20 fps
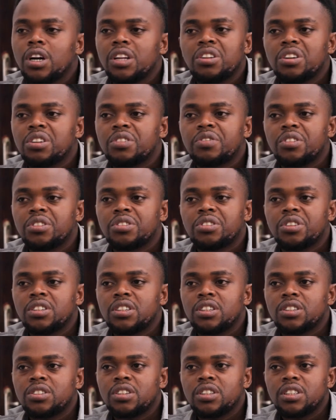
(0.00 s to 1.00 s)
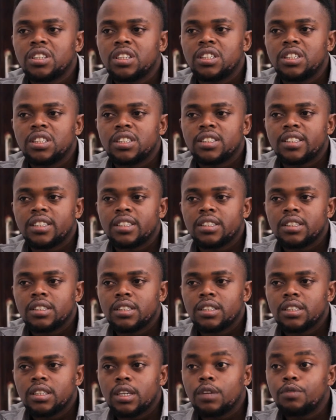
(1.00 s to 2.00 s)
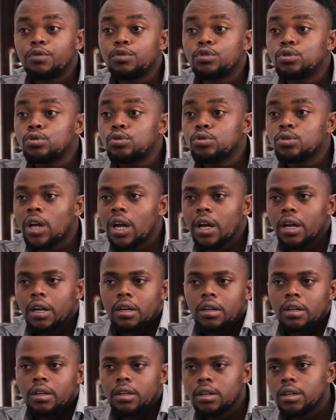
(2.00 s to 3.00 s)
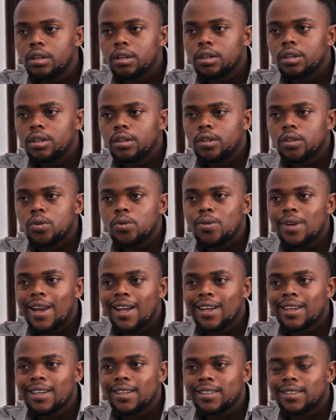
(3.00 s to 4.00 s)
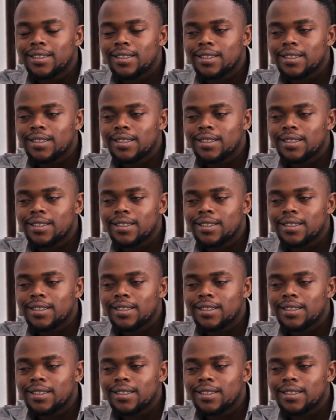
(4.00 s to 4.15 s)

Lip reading: Not for Sunday, Sunday this thing. If you suit her, you like it.